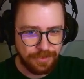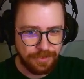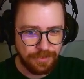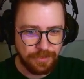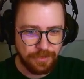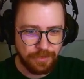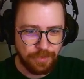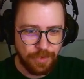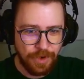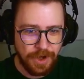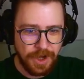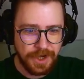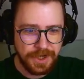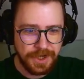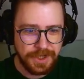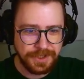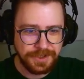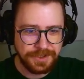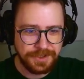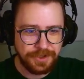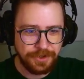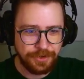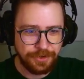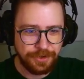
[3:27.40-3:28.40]
Walk
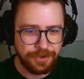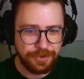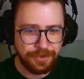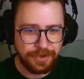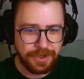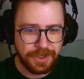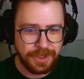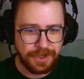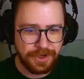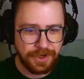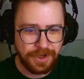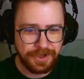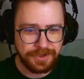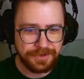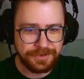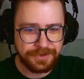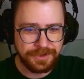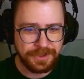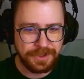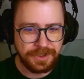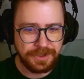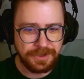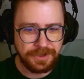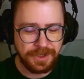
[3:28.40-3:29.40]
until you cannot
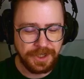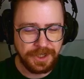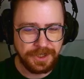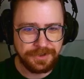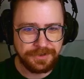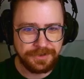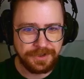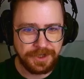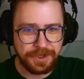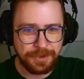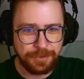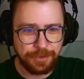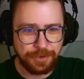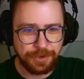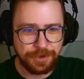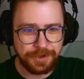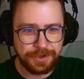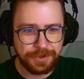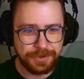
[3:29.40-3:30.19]
see lights anymore.